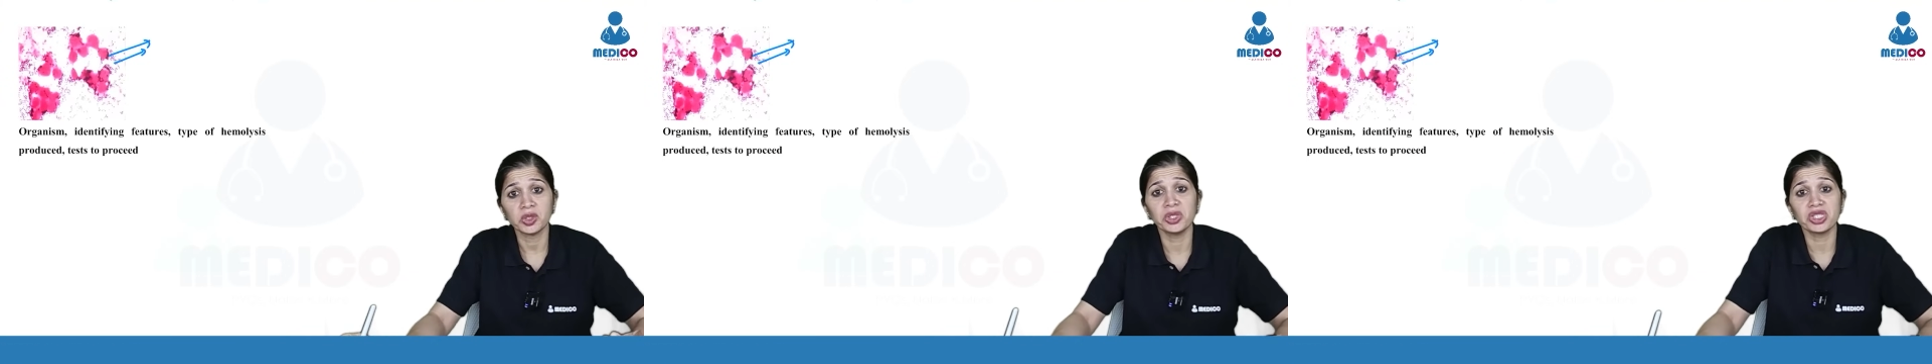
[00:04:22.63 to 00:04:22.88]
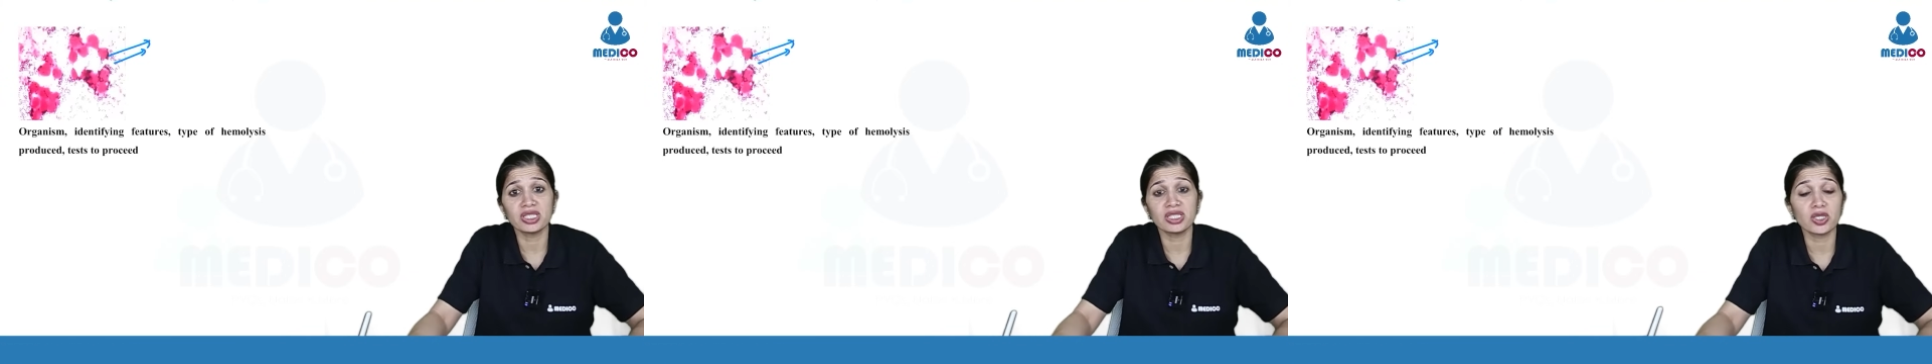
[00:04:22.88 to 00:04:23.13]

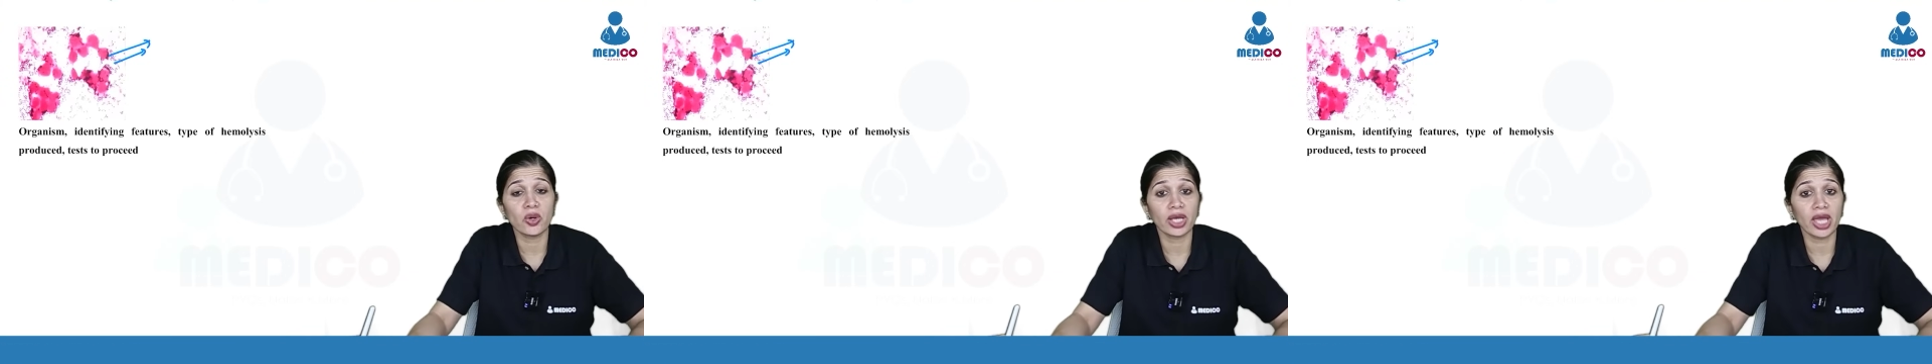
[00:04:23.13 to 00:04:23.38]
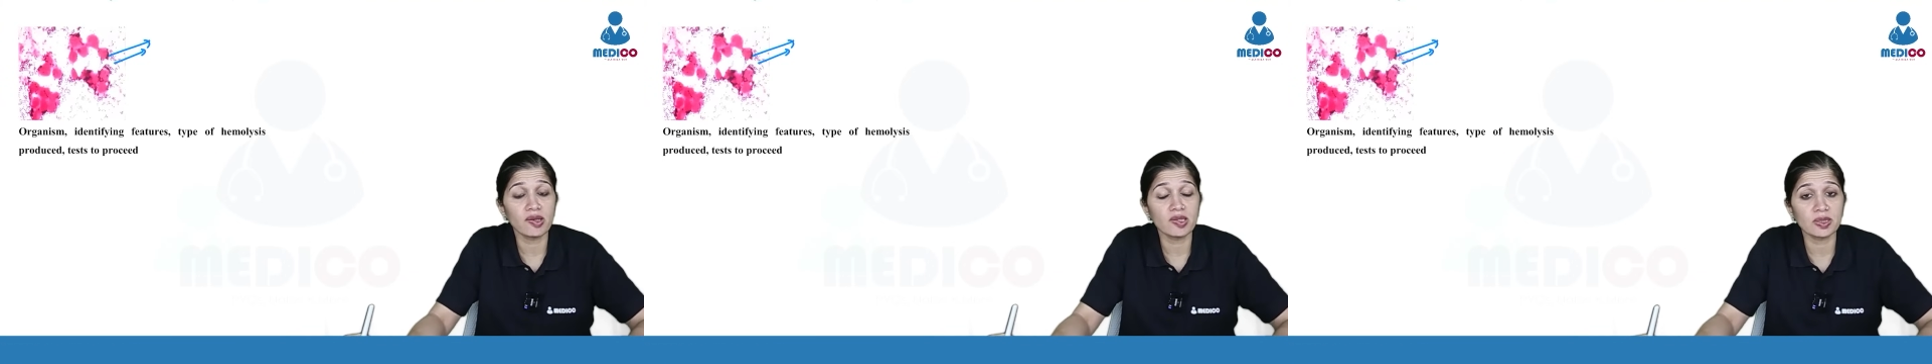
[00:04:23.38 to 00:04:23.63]
which is this
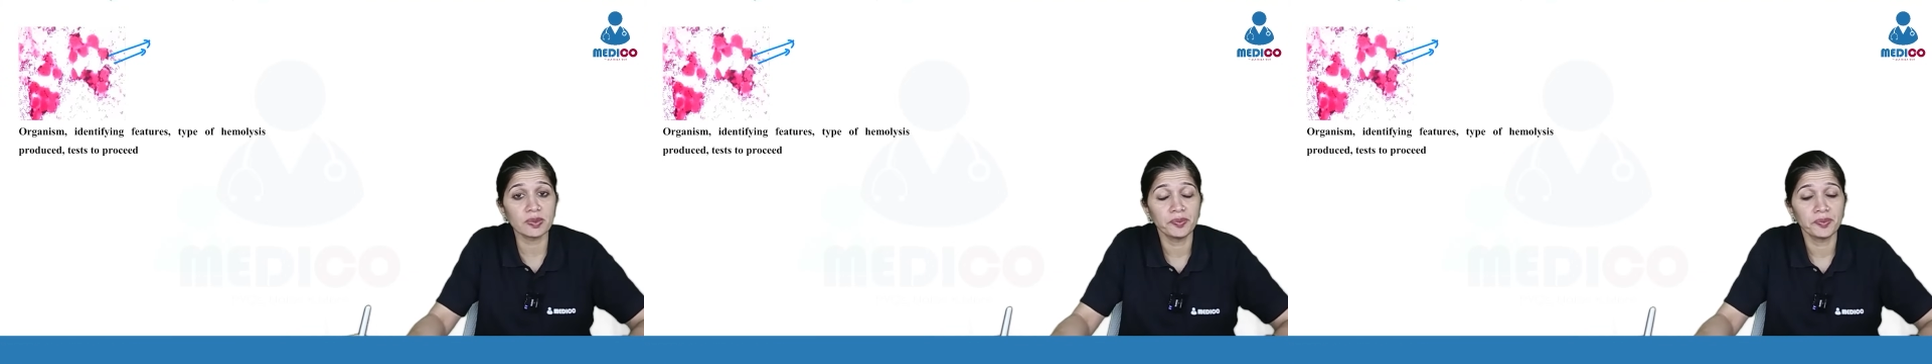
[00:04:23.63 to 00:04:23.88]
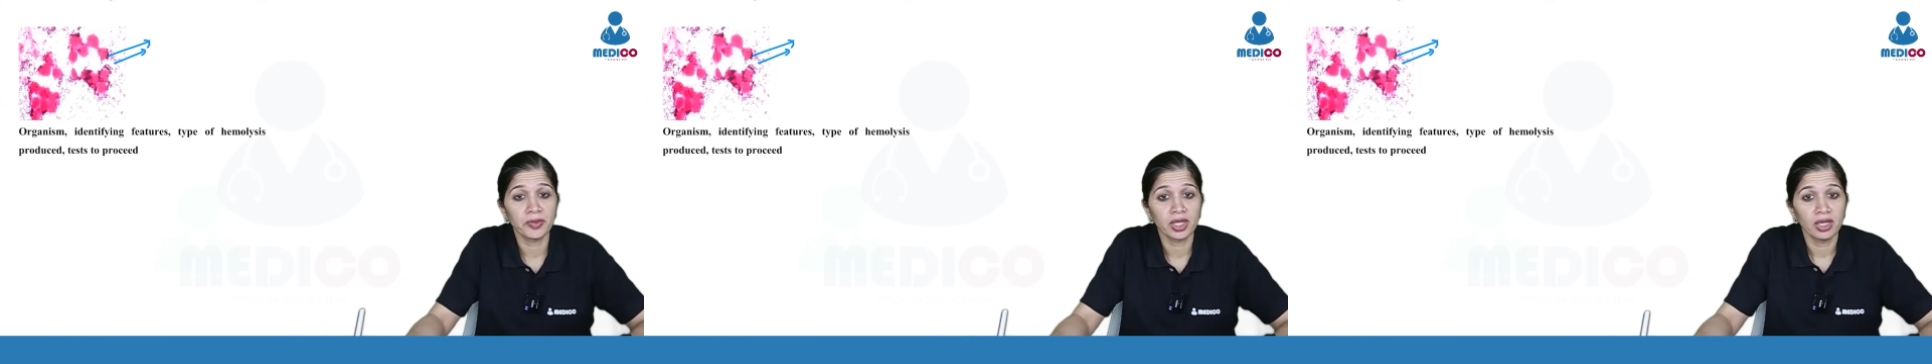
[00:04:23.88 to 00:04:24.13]

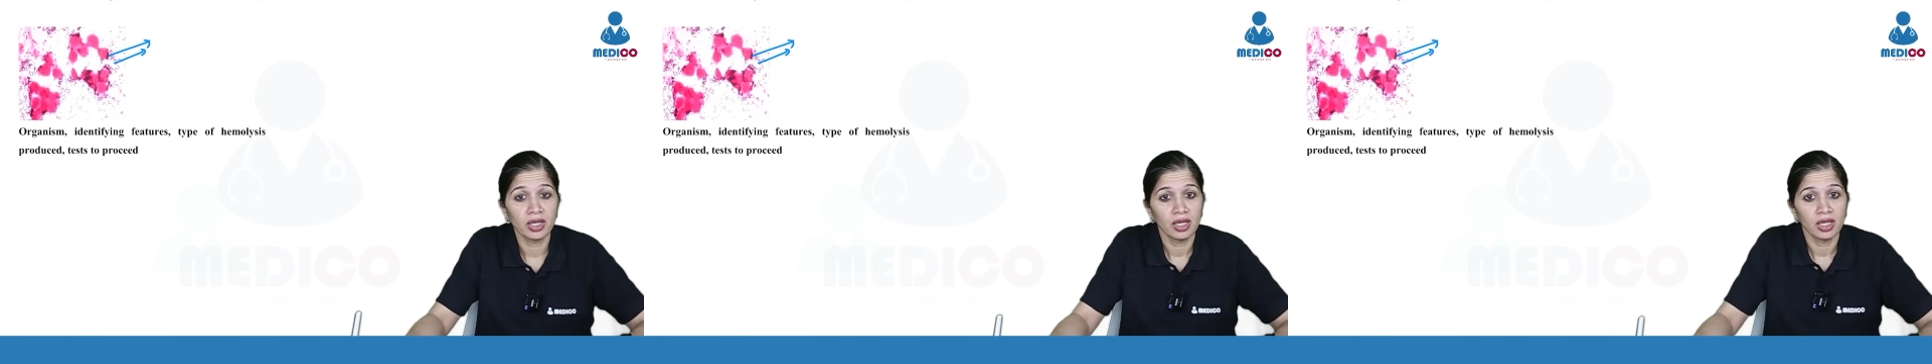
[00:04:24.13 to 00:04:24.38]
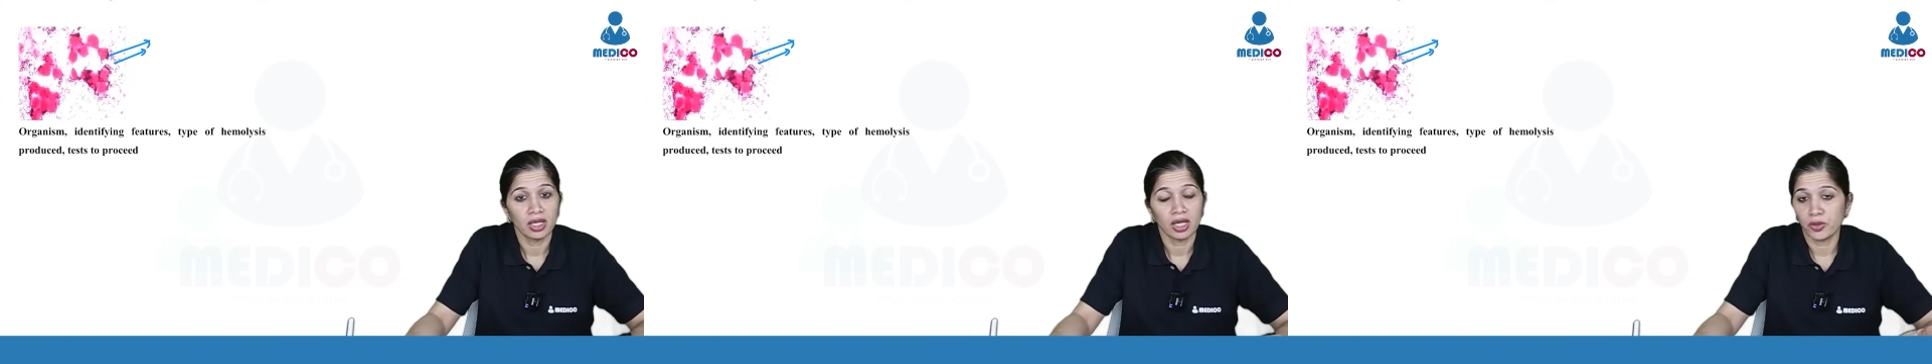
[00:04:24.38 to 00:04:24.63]
organism?
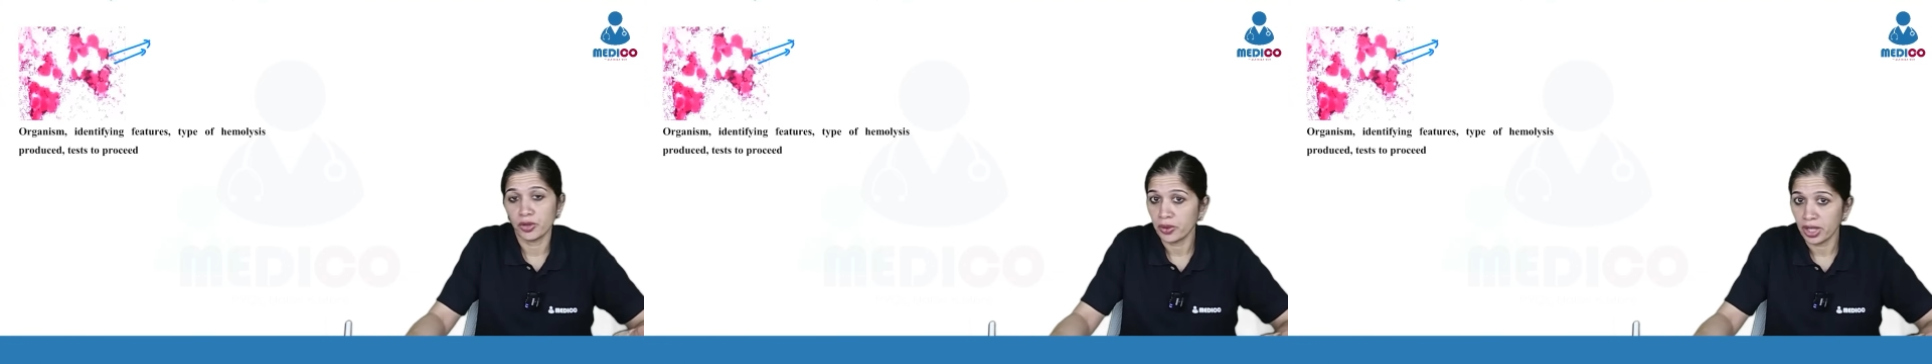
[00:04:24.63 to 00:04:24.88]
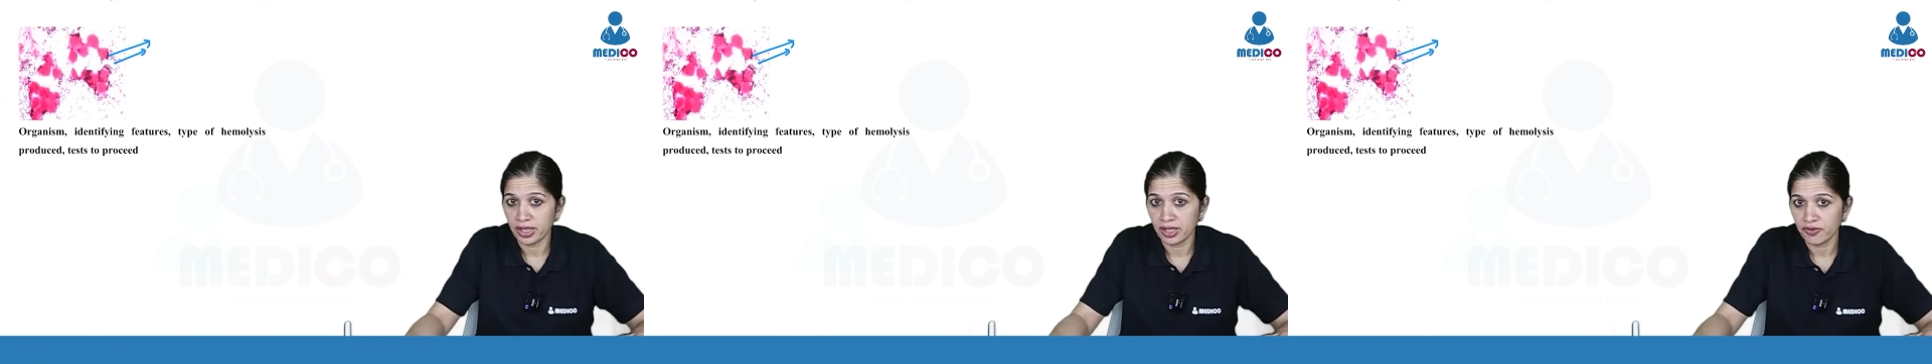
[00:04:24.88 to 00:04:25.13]
How do
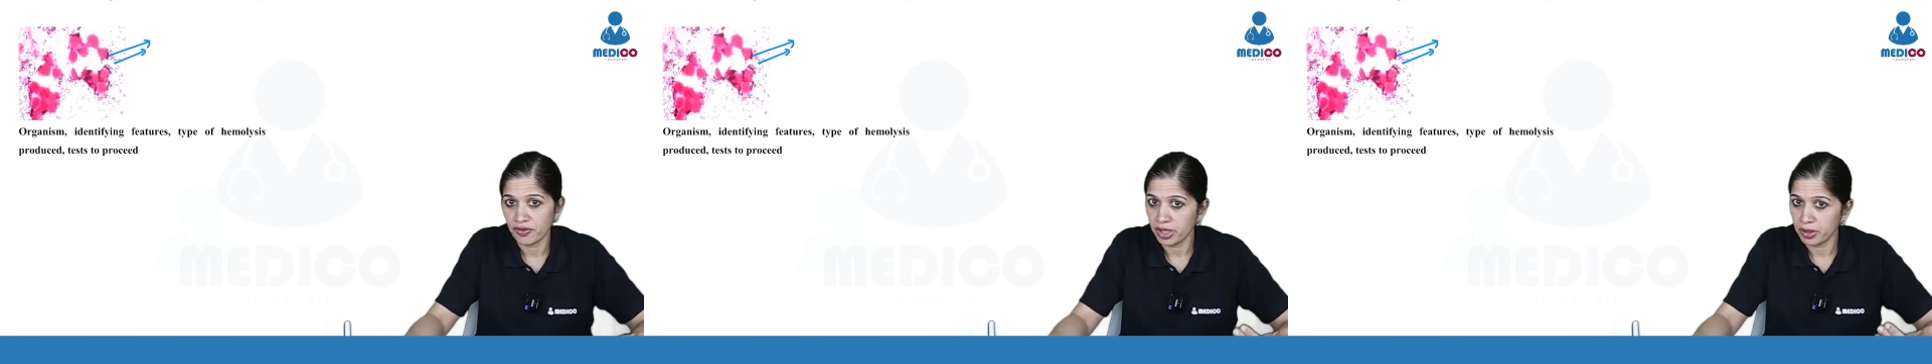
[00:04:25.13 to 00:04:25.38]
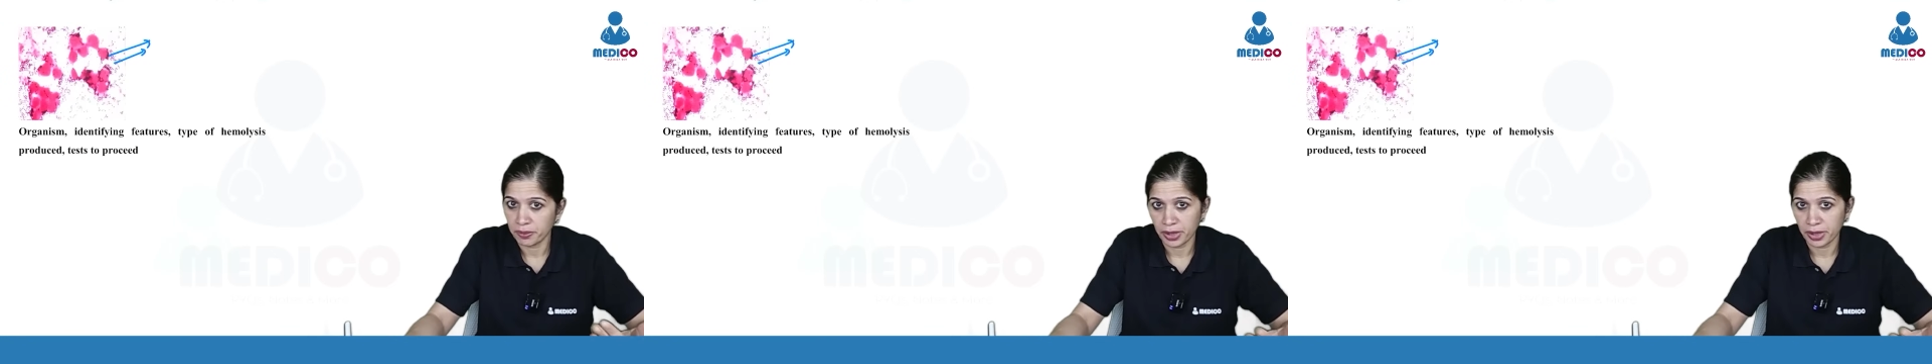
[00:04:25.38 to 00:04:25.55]
you identify?